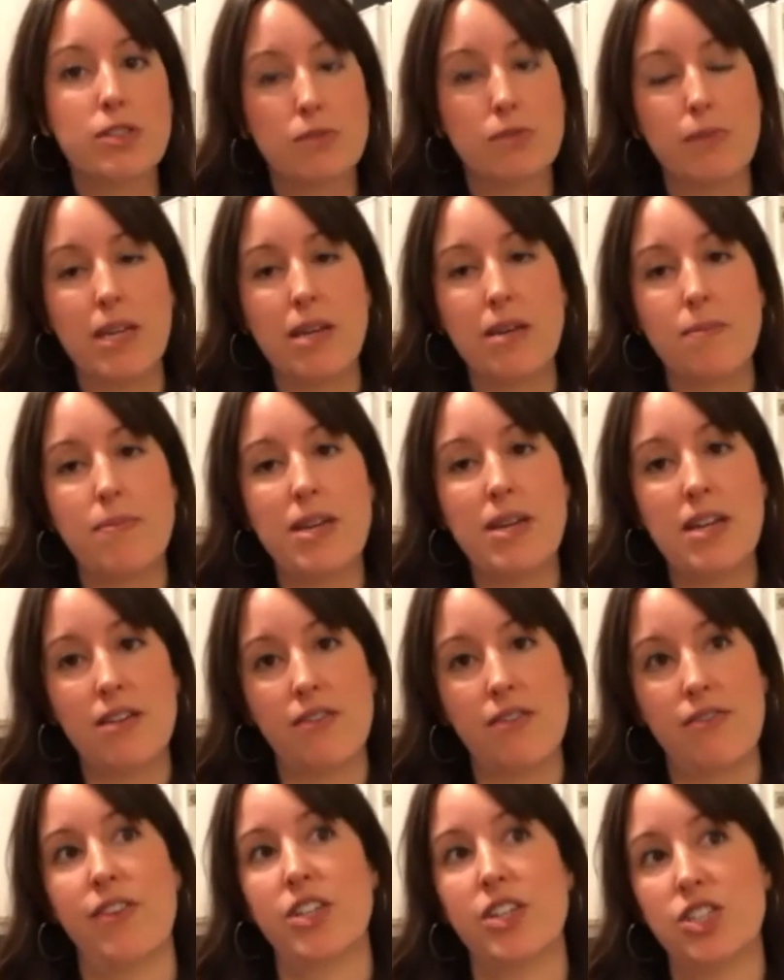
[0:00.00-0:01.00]
me be
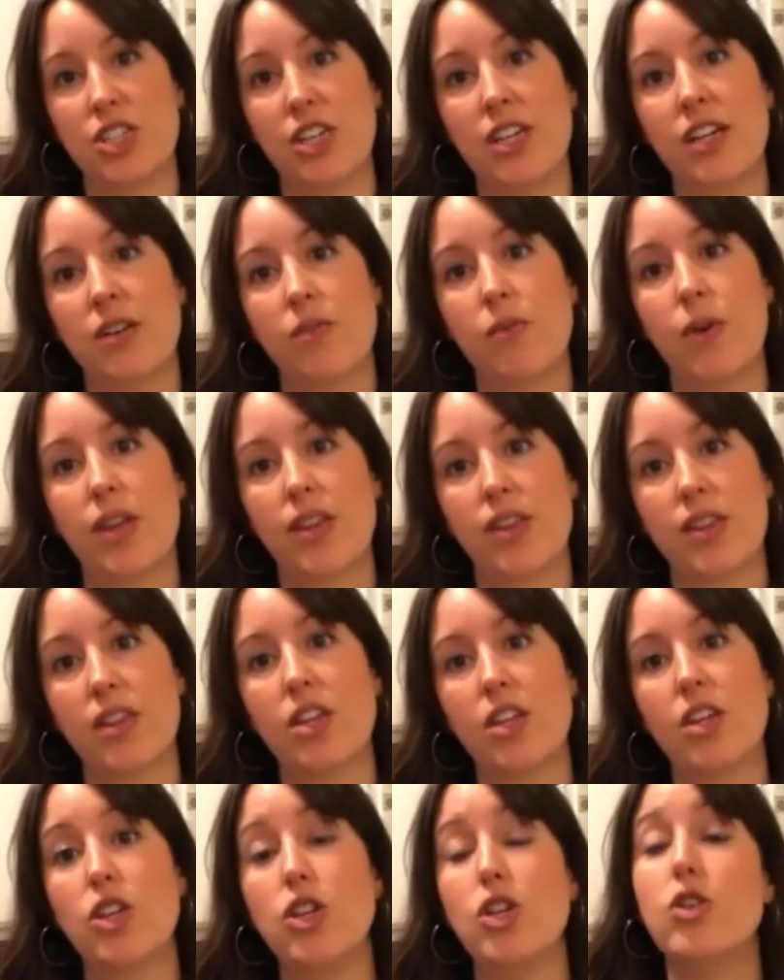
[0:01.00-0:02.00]
efficient with
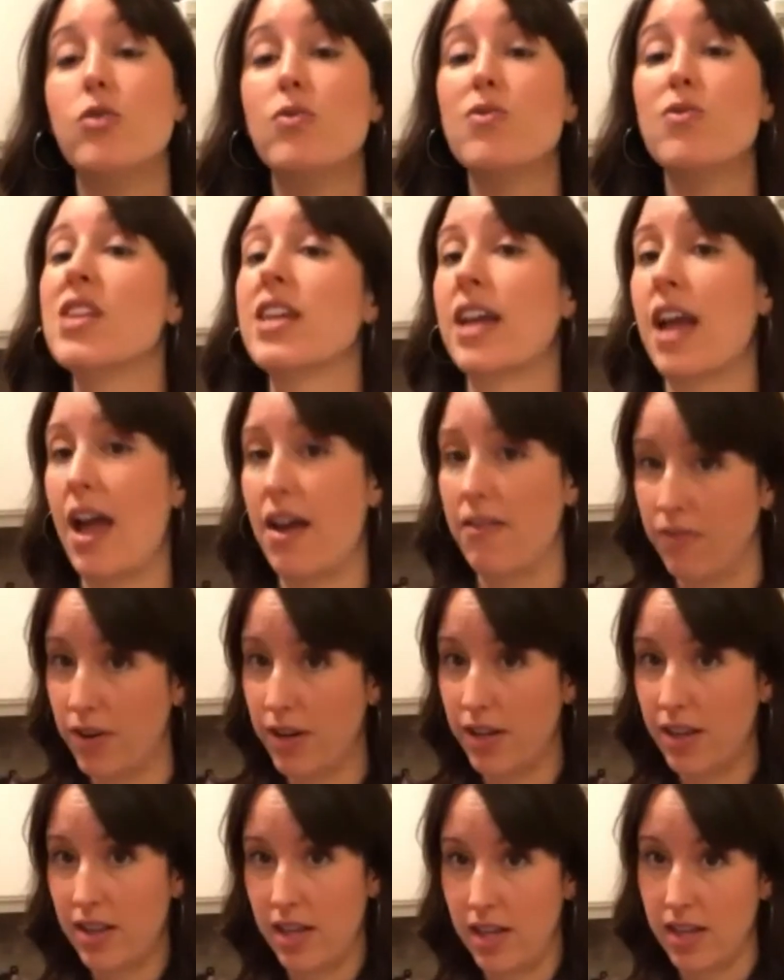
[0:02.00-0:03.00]
using
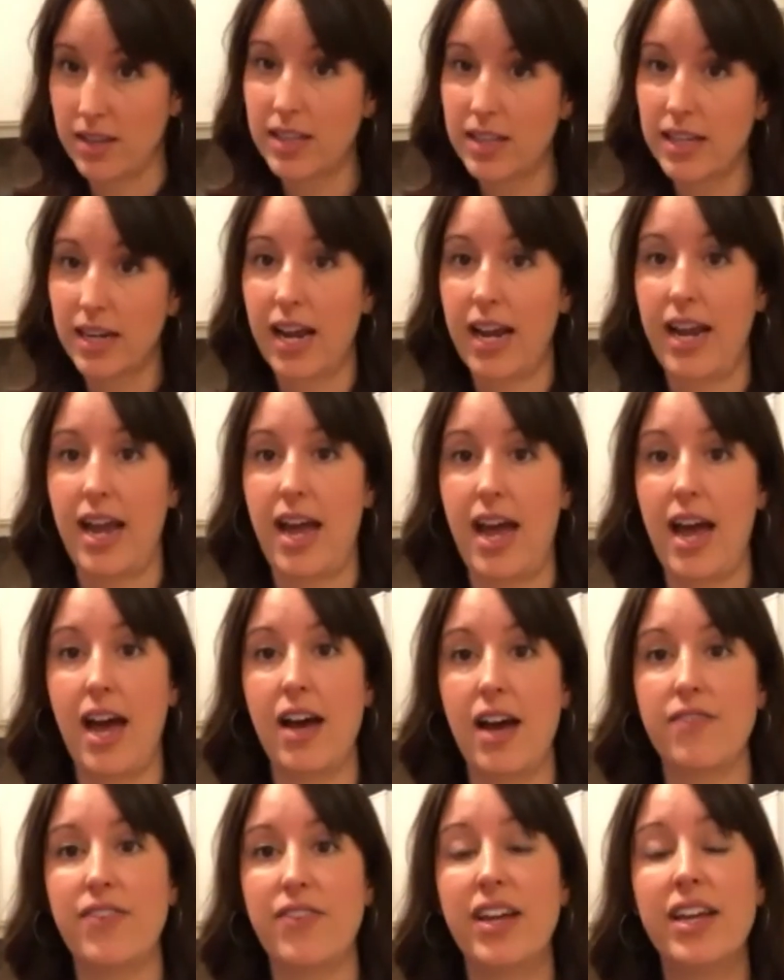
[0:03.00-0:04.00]
everything that I
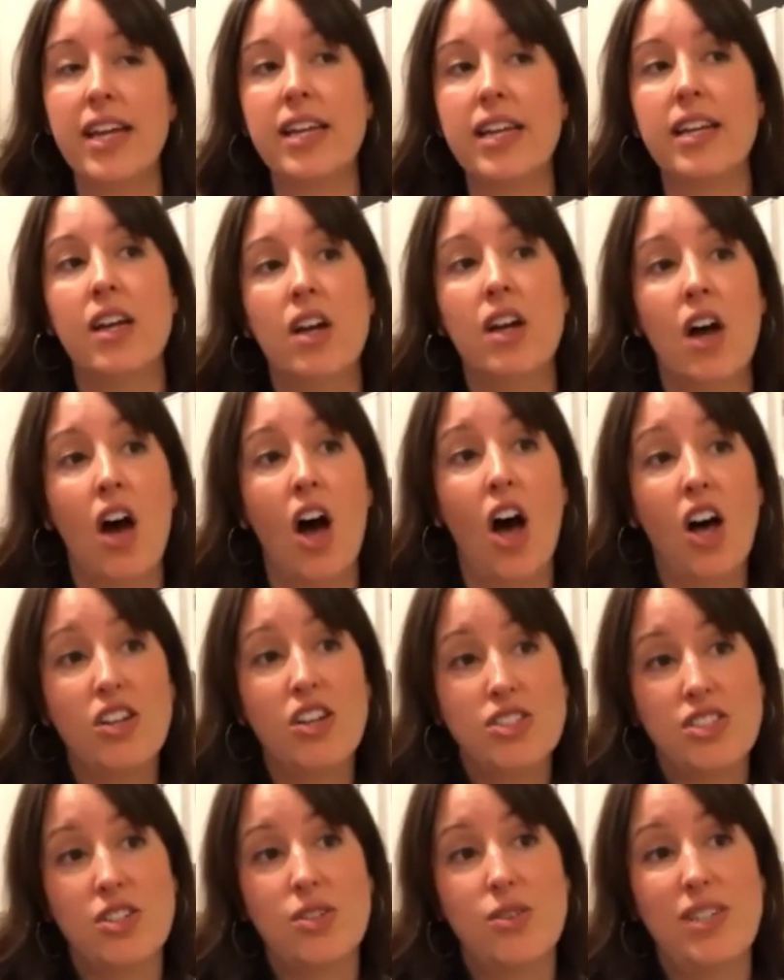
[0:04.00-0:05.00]
have. And it
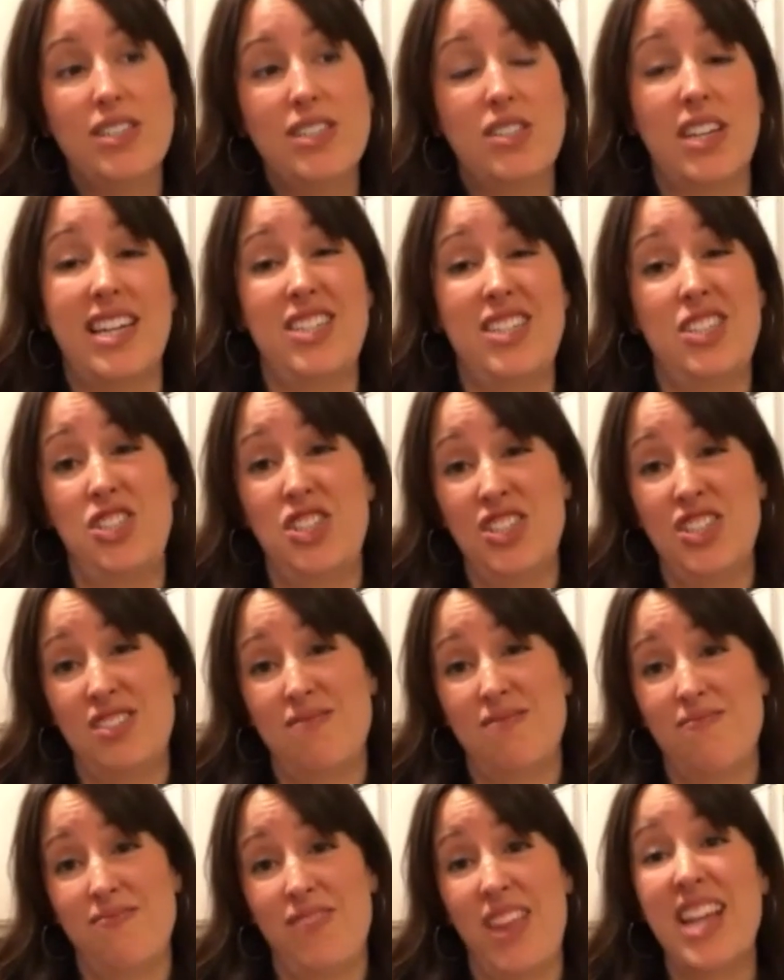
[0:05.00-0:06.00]
also
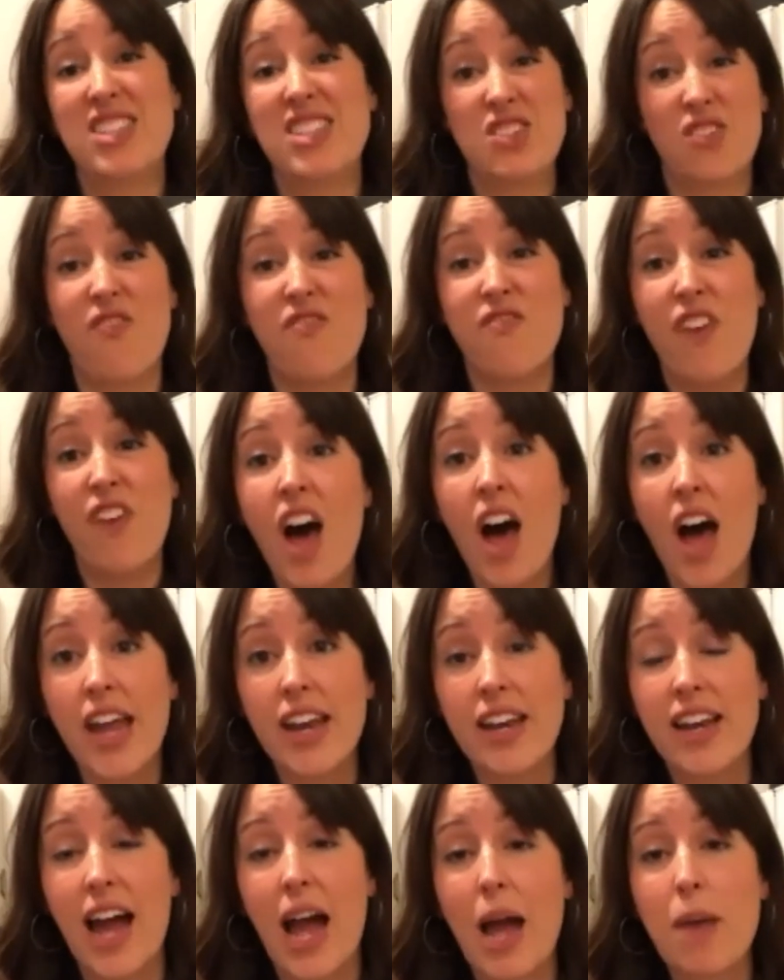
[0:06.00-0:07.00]
it's
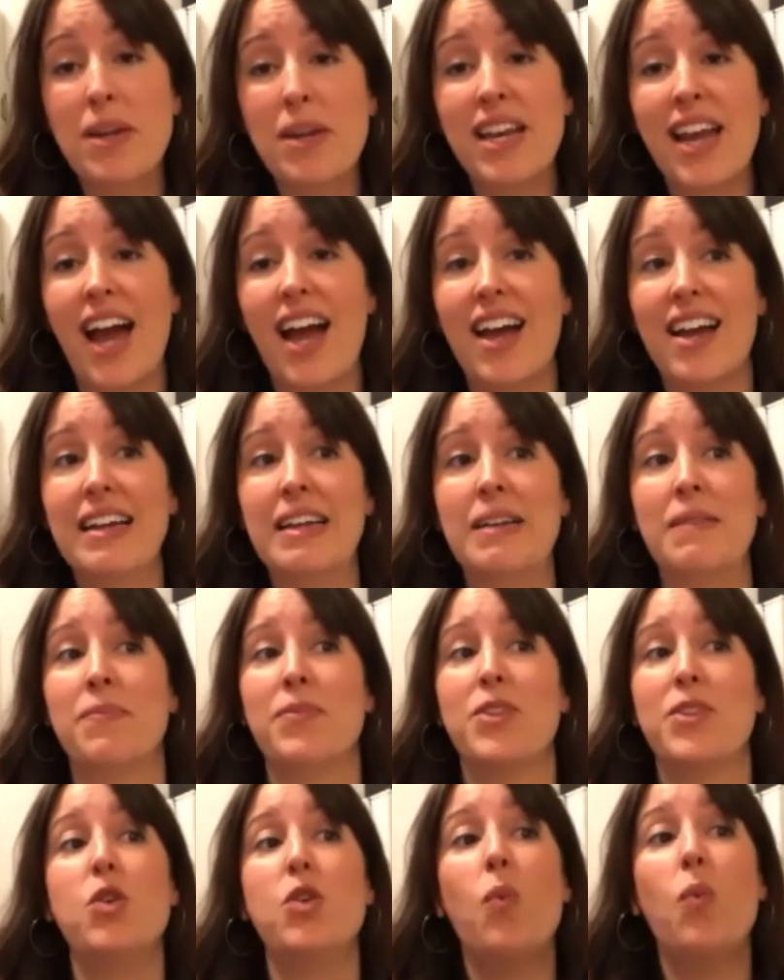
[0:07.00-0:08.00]
fun. I mean,
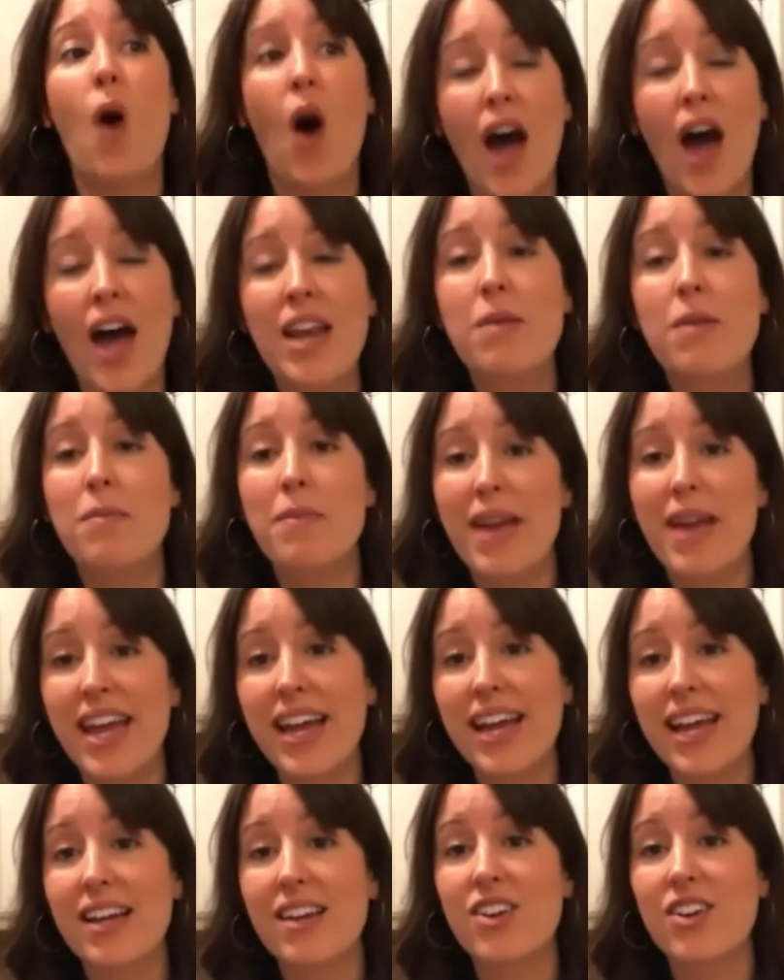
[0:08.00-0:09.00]
you want to
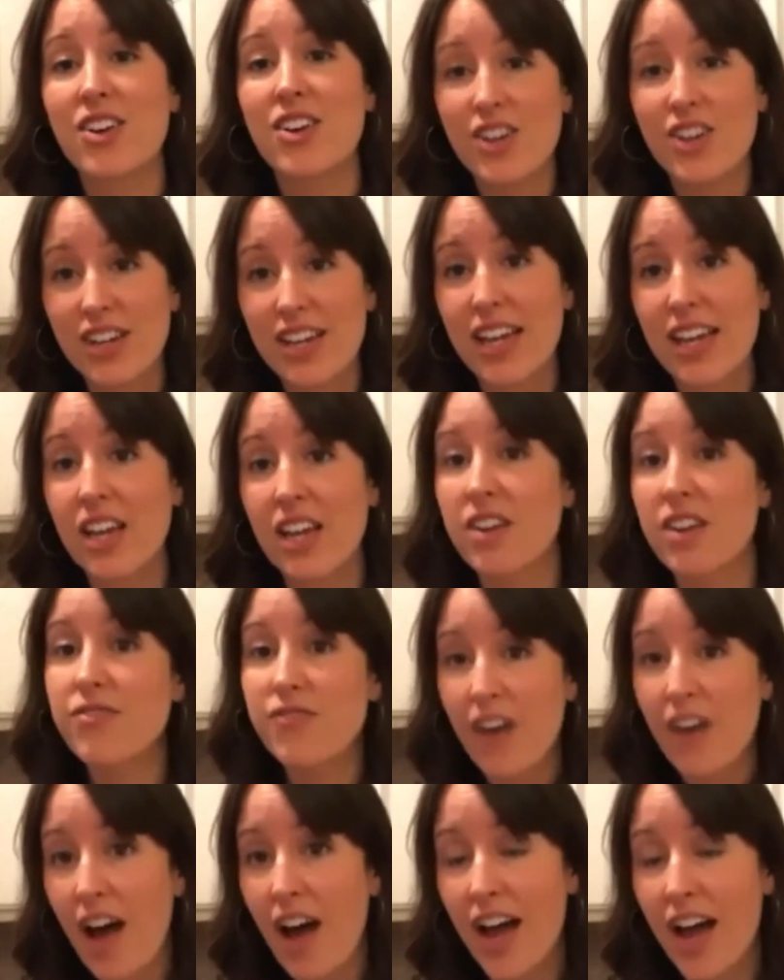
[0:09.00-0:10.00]
make cooking
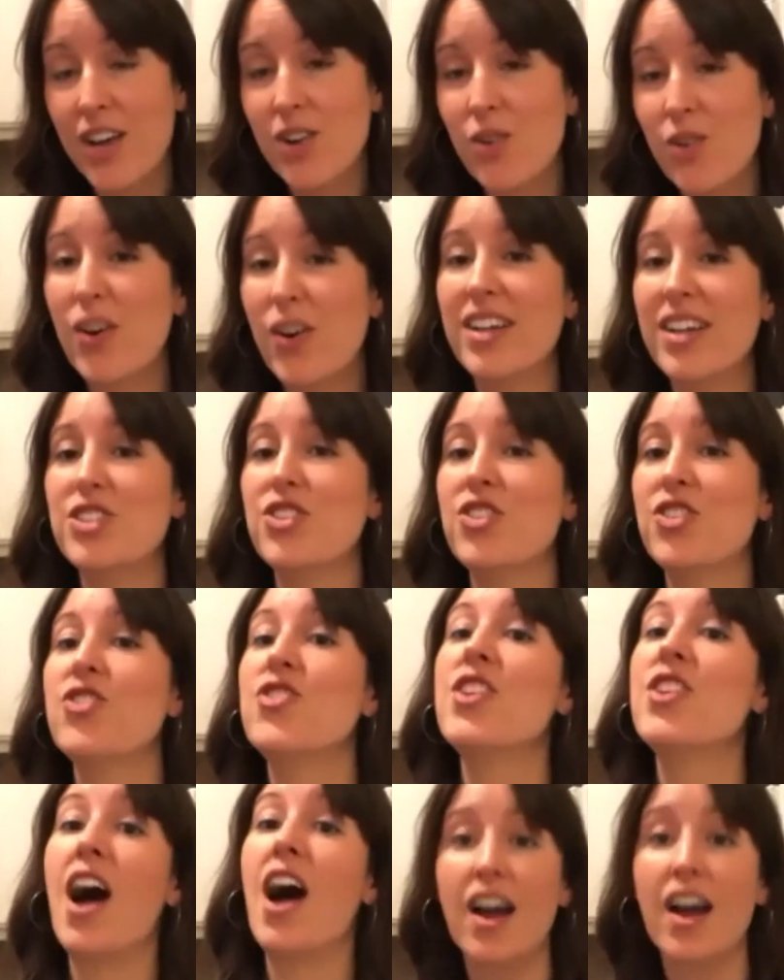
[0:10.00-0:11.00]
fun, or else you're
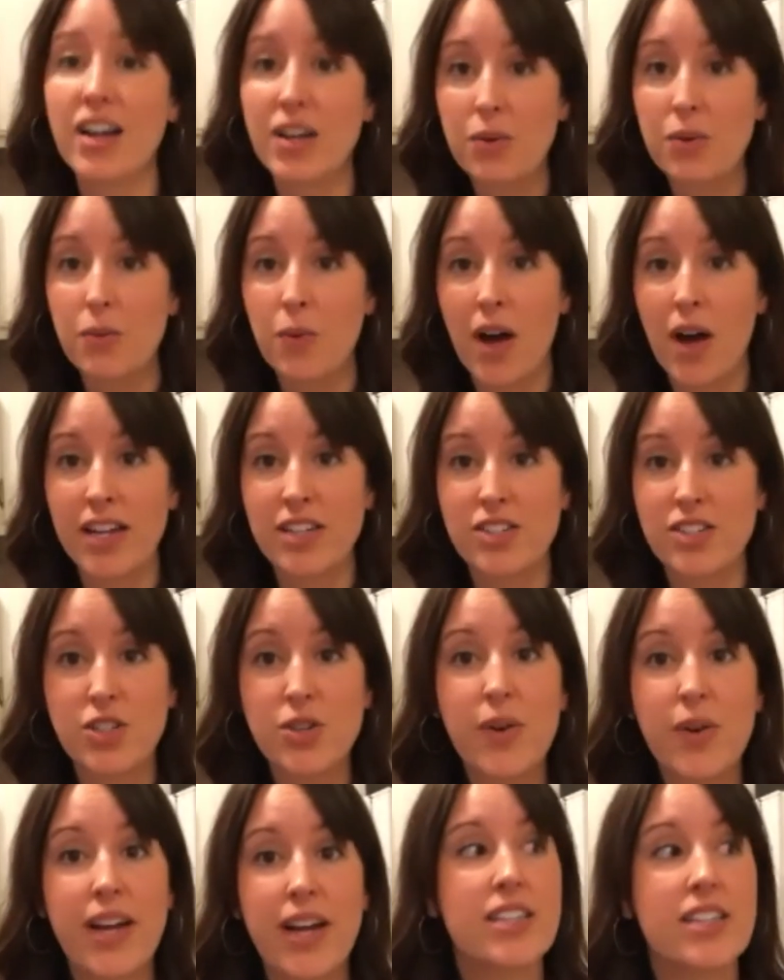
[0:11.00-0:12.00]
not going to want to
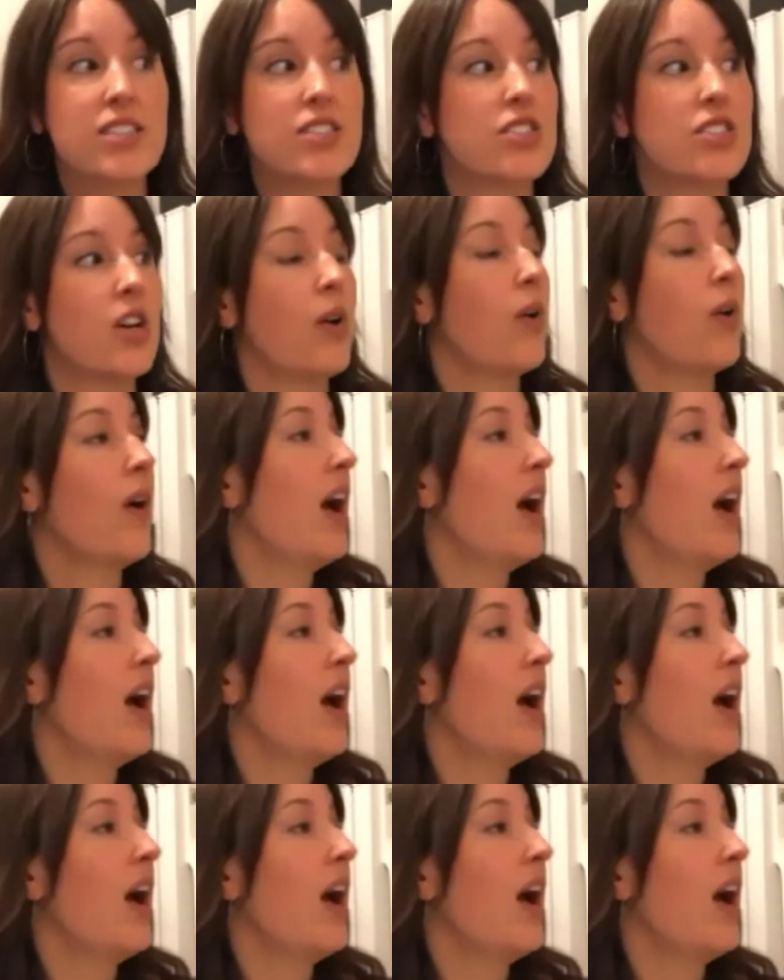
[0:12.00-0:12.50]
do it. So